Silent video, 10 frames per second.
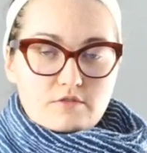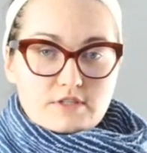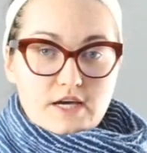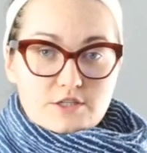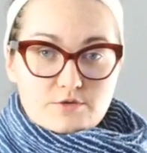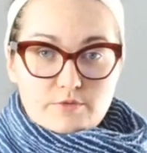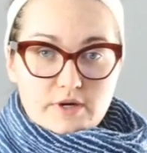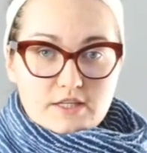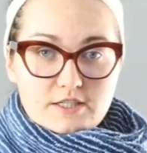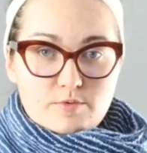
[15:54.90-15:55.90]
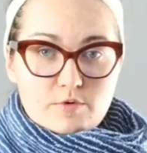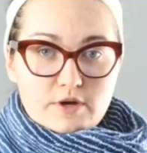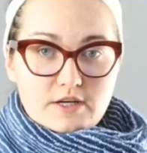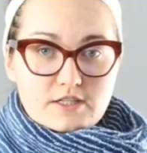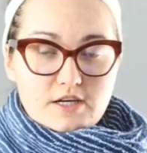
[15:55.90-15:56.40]
Tests were run at this
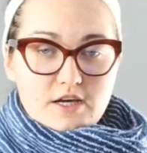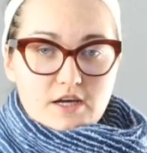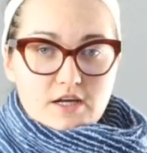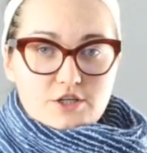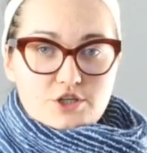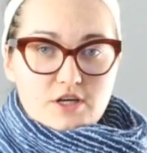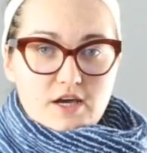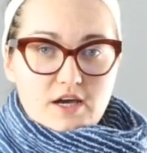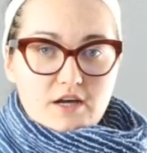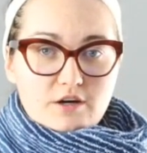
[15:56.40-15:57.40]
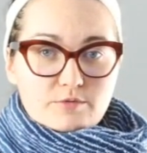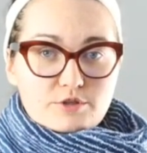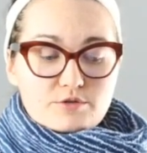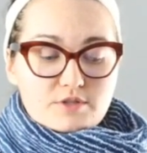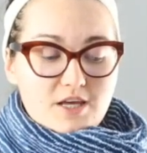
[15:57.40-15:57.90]
point, and she had a
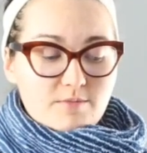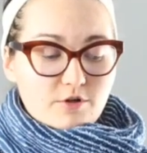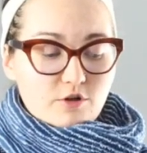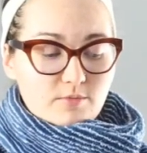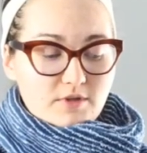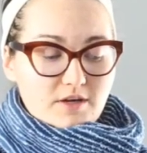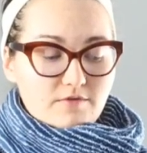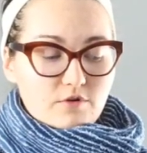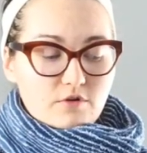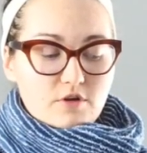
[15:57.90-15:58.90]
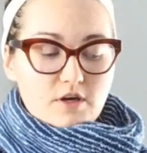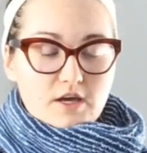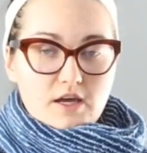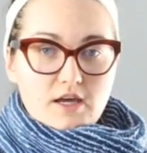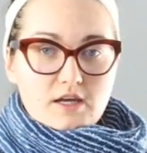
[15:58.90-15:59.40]
reduced hemoglobin level
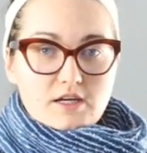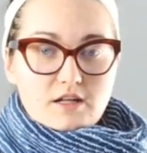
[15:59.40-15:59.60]
and